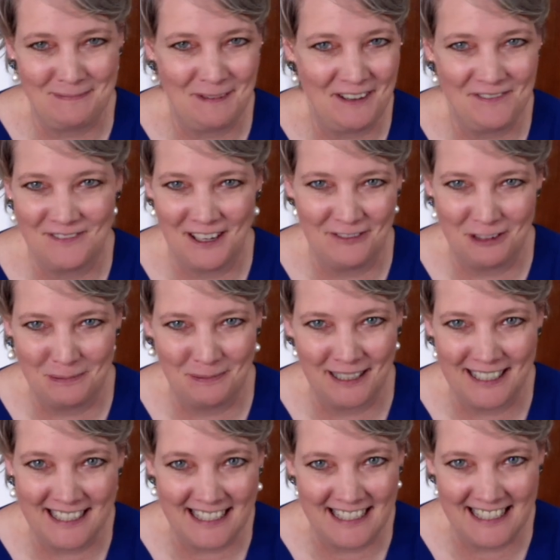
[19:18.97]
my favorite
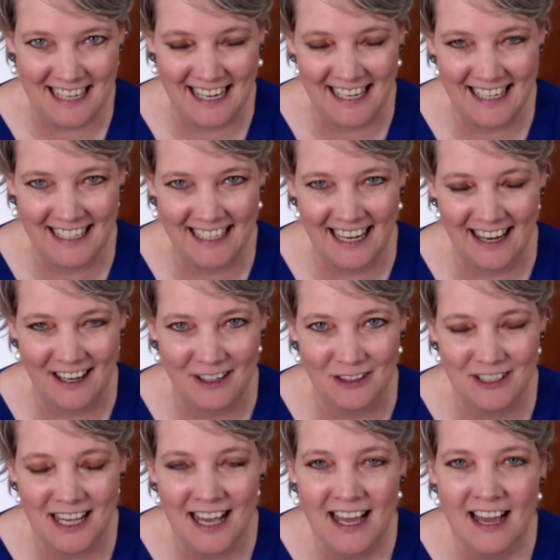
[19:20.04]
places to hang out.